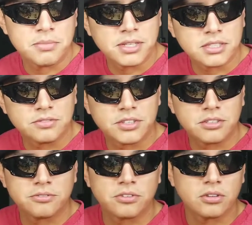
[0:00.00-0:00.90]
make this video
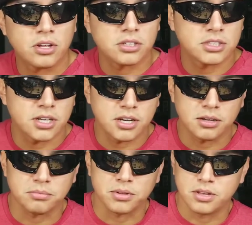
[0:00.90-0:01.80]
for a long
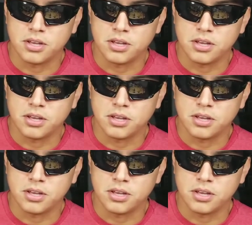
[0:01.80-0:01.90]
time.